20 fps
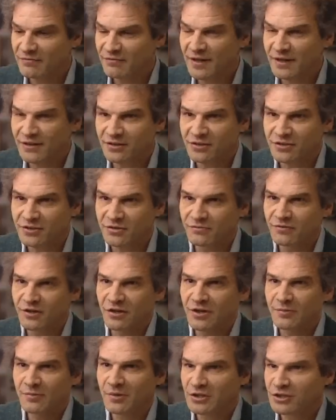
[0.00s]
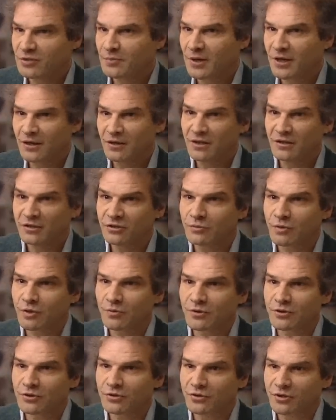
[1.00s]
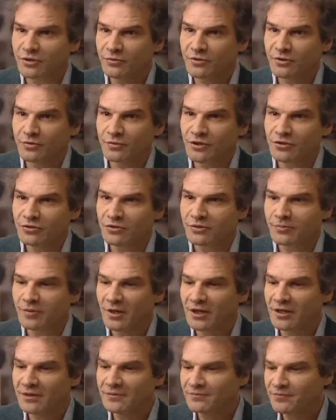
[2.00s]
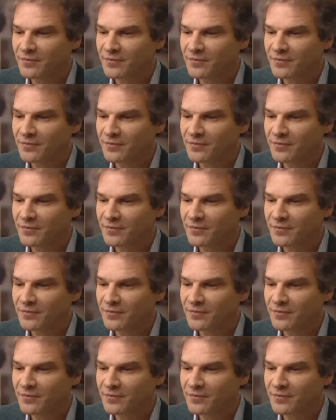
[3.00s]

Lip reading: in fact, is very much parallel to what we're doing with the wind turbine.